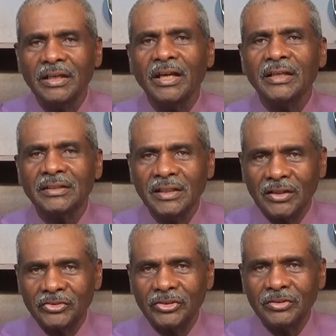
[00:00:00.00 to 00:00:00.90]
it
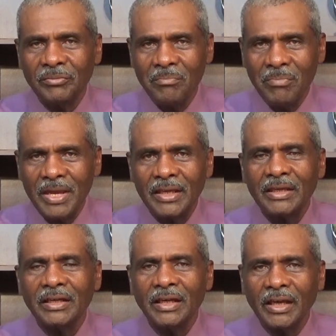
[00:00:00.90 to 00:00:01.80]
doesn't
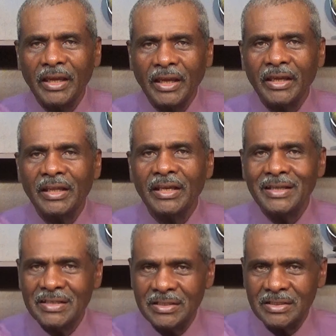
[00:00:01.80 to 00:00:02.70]
make any
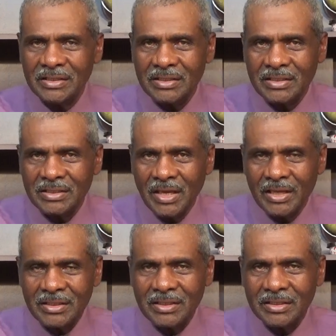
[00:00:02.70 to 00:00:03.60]

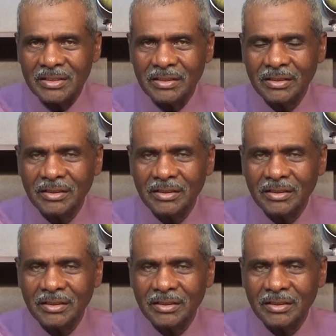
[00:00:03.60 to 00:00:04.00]
sense